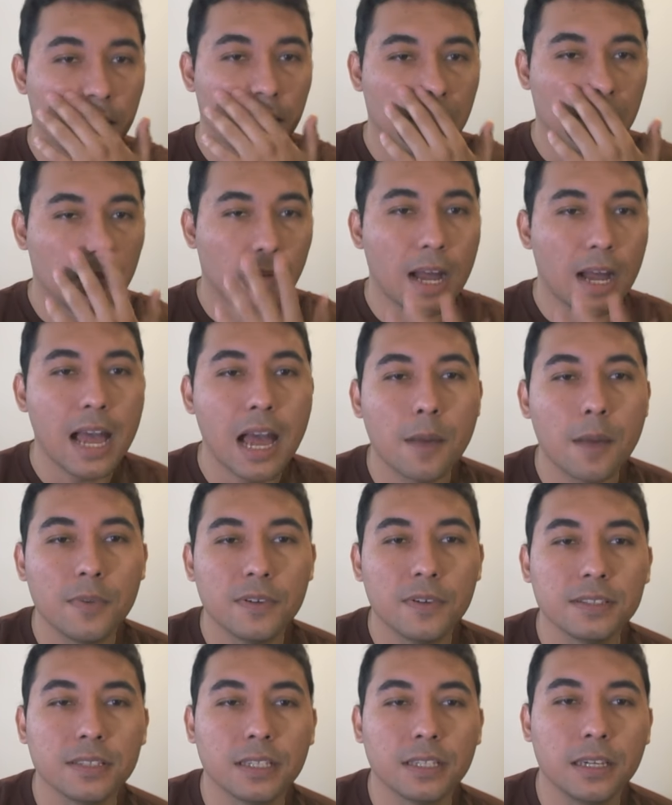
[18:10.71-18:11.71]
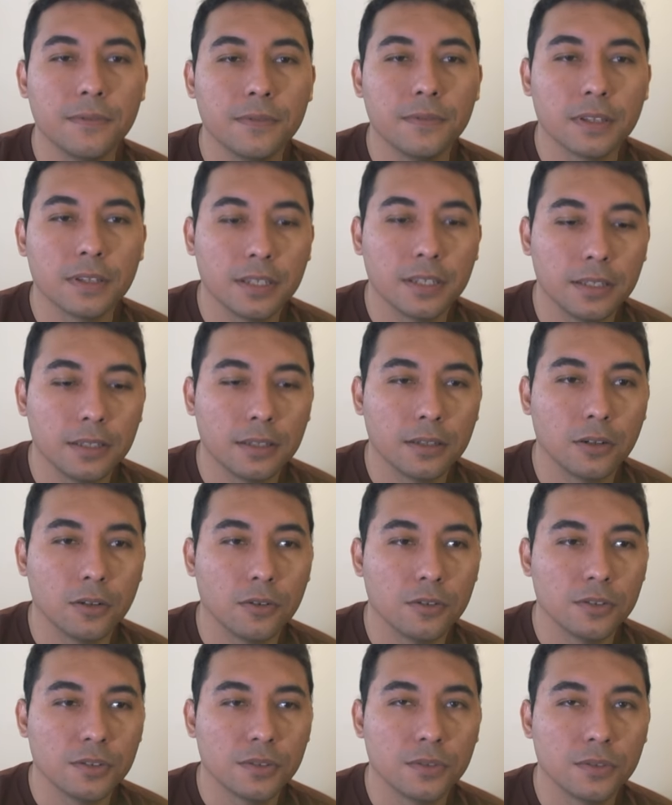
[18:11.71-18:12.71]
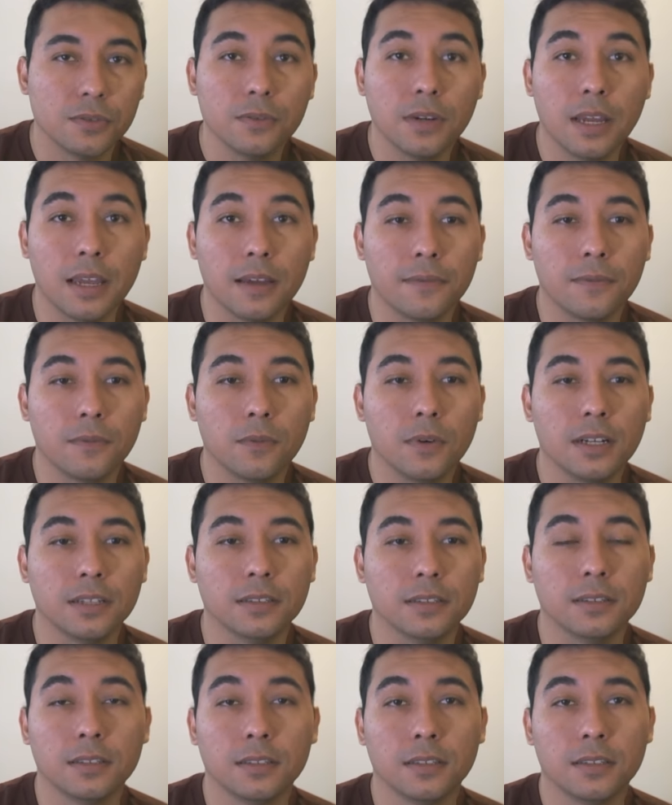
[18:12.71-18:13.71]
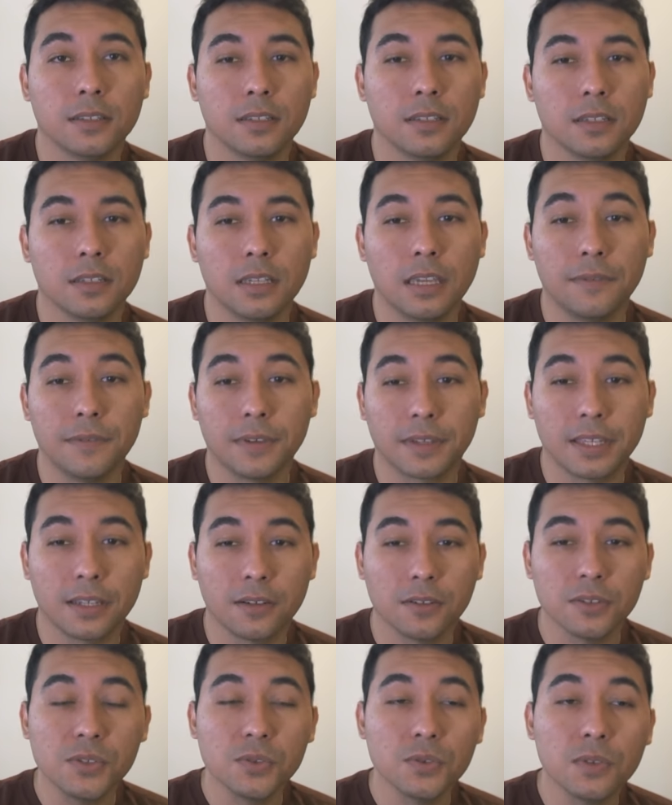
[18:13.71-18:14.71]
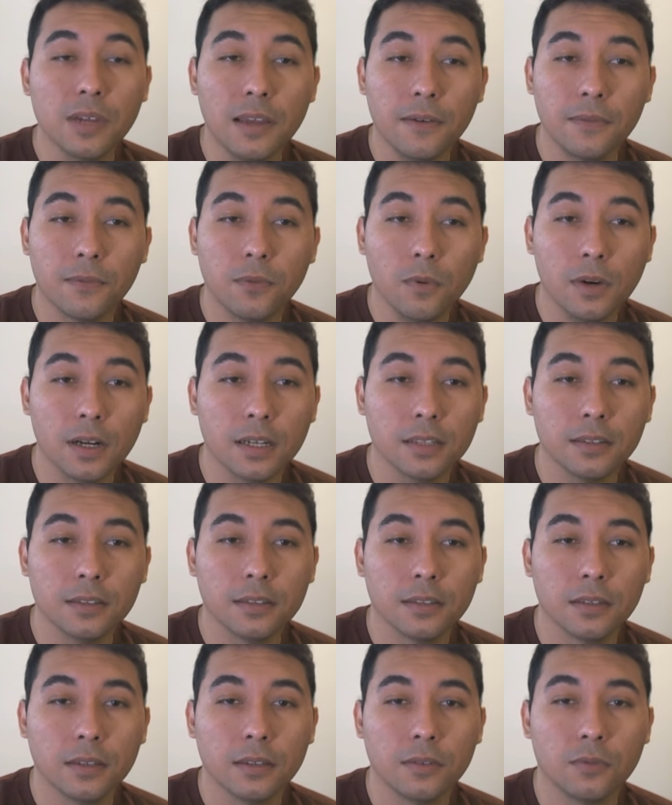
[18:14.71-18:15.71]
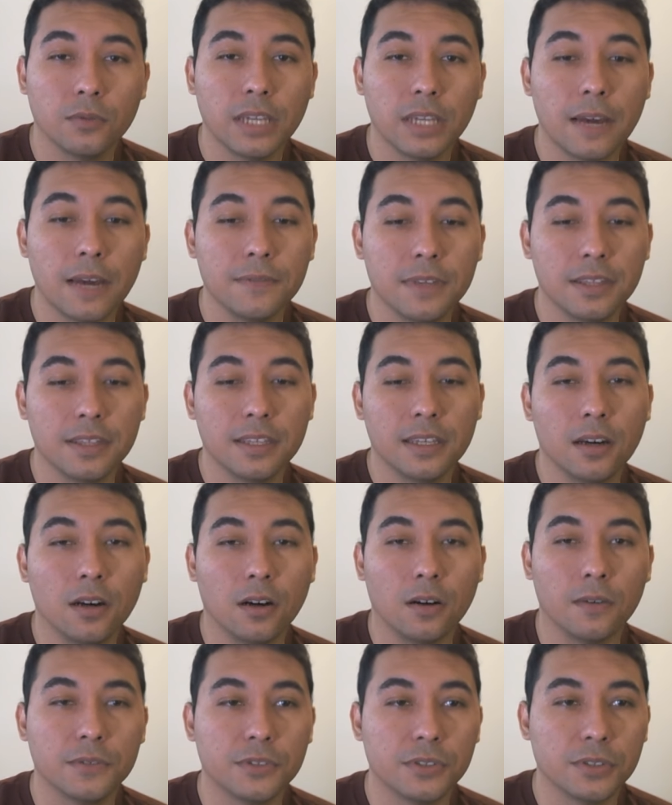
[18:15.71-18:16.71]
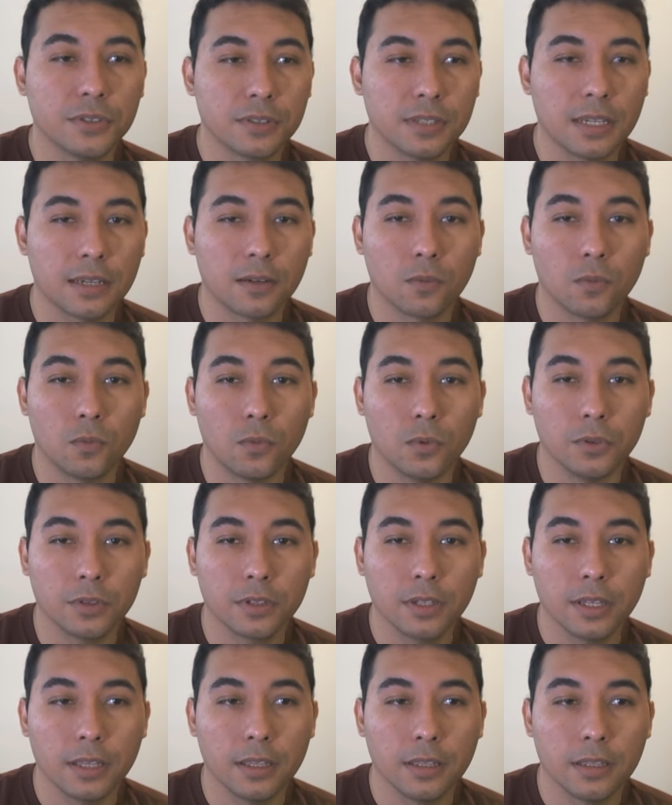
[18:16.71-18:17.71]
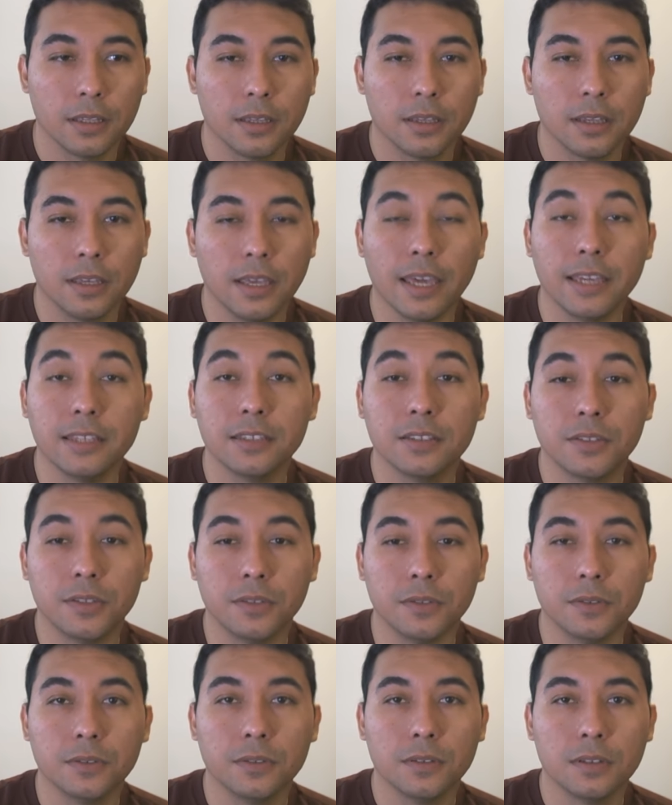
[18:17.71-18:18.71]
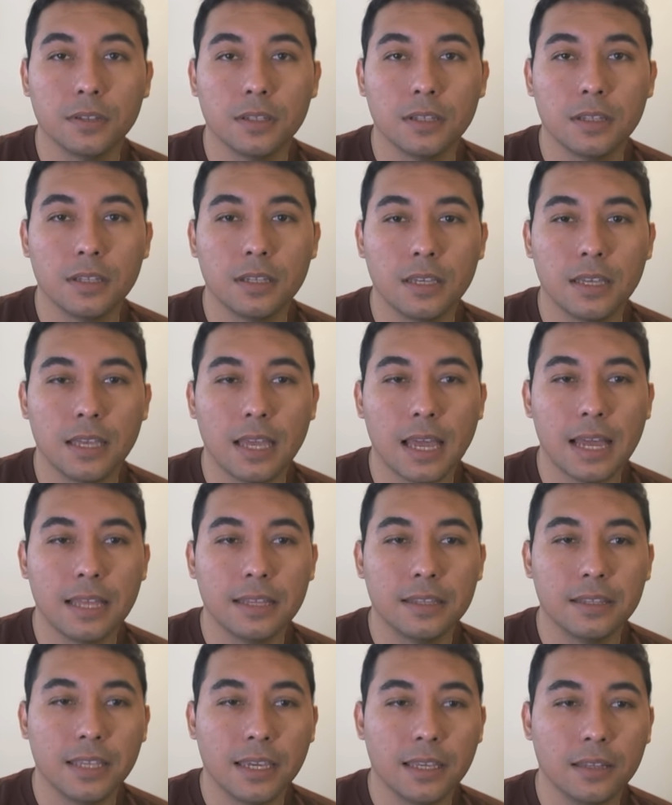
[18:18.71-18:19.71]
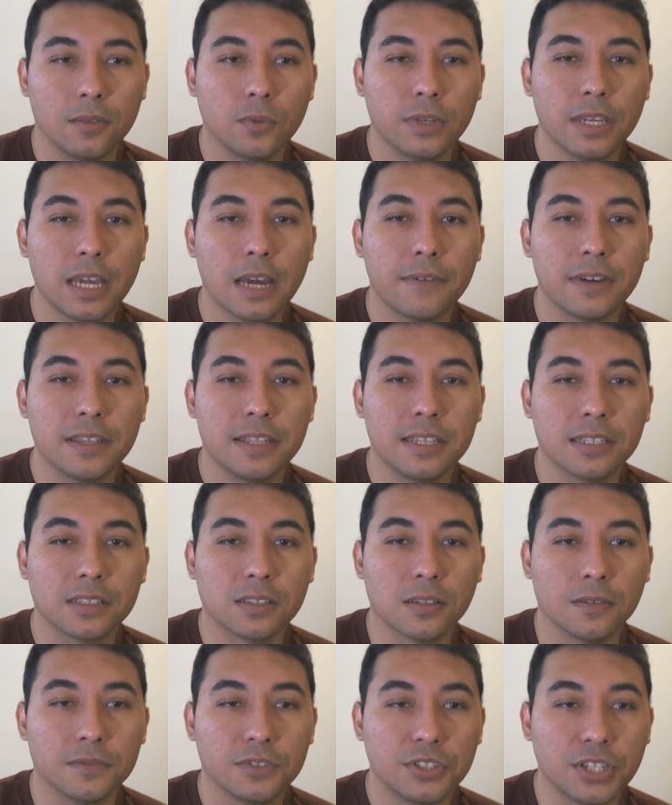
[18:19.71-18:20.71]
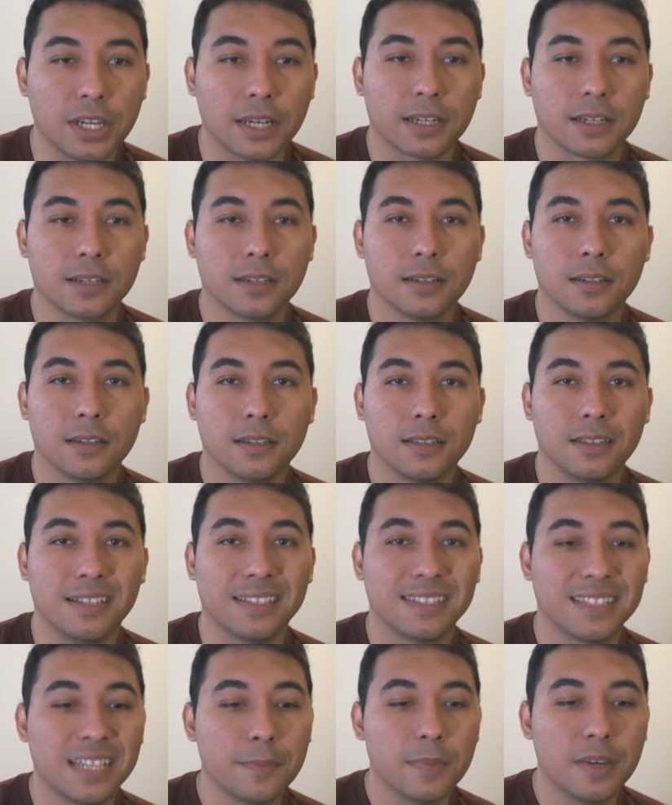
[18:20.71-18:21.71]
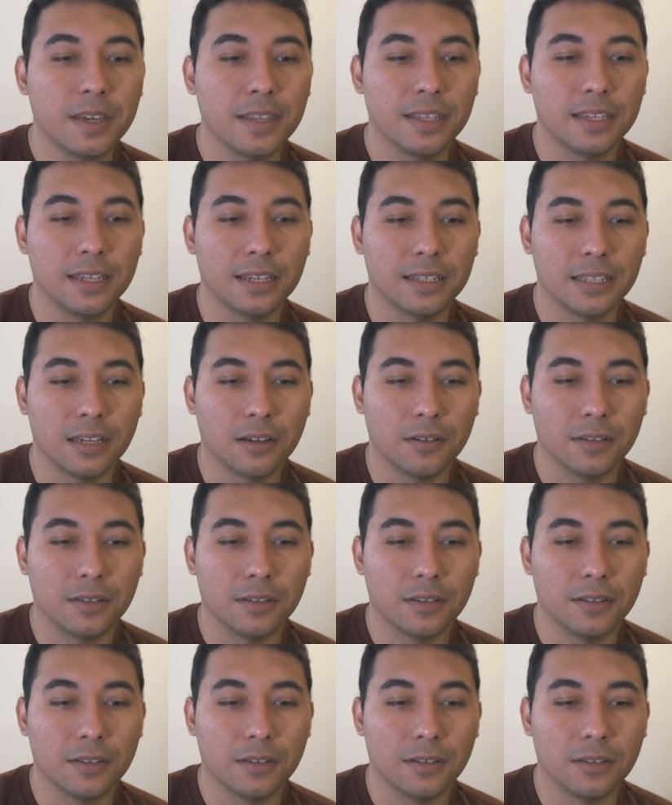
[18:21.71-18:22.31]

What happens if the king goes to f1? If the king goes to f1, we have the idea of just like rook a2, and then we have ideas of check. The same idea now.